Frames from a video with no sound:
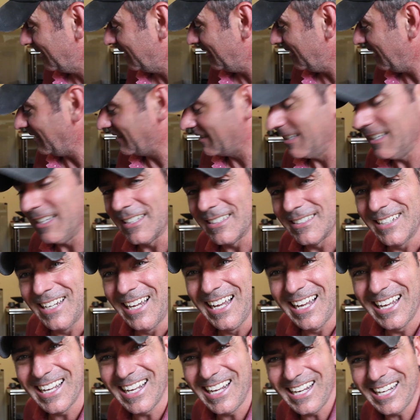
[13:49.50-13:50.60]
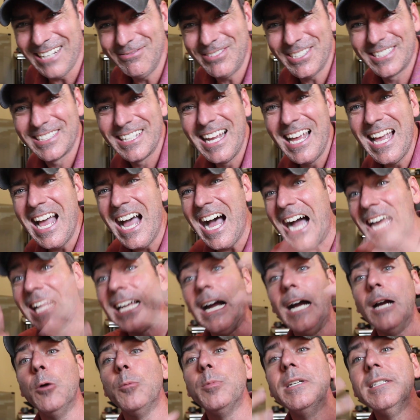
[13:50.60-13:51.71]
that's it. I'm just, I,
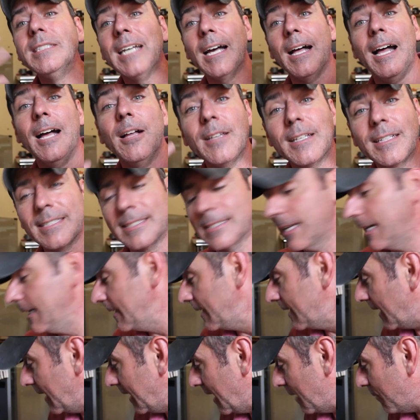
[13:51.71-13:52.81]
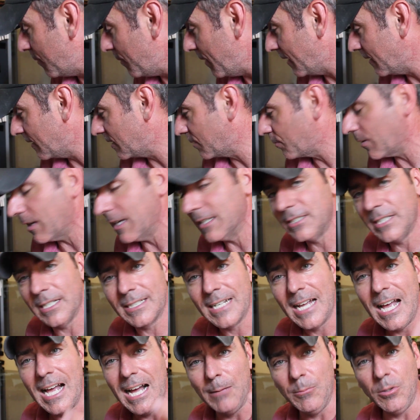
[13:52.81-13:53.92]
I hope you can tell how excited I am about this
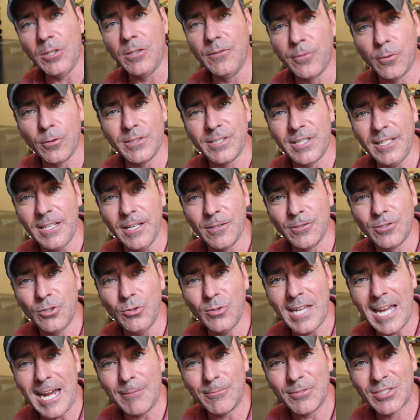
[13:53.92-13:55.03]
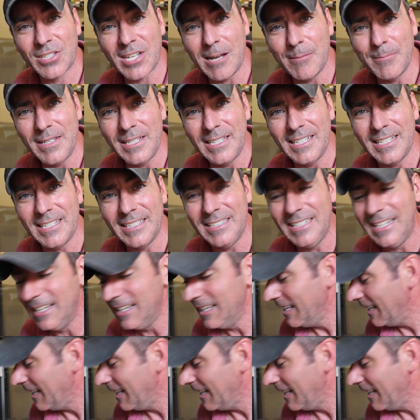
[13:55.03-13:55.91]
project. I'm looking forward to the other two cameras coming in.